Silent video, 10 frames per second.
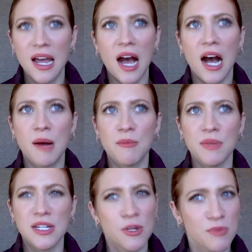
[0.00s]
um,
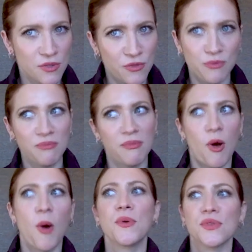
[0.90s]
in terms of
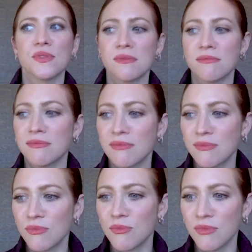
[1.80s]
almost
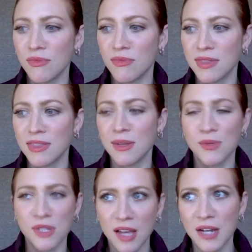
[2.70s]
there
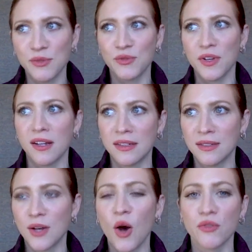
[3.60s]
was a lot of uh,
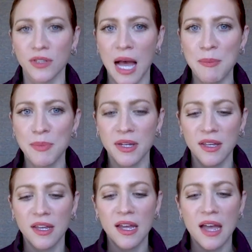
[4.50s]
overlap.
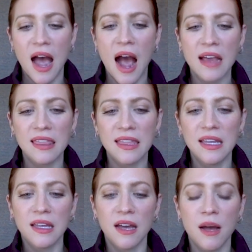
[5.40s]
I
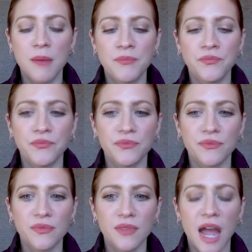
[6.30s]
think um,
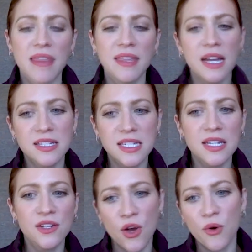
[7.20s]
I think I
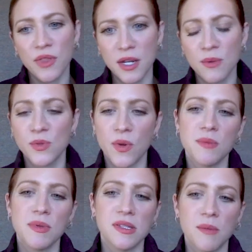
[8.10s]
did know that it was going
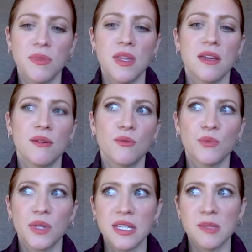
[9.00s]
to be something
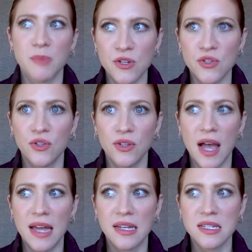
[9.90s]
really special,
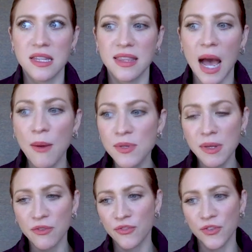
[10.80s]
and that was
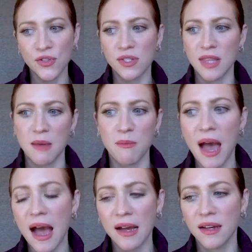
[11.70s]
my first thing
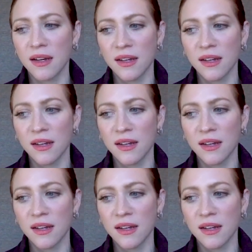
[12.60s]
back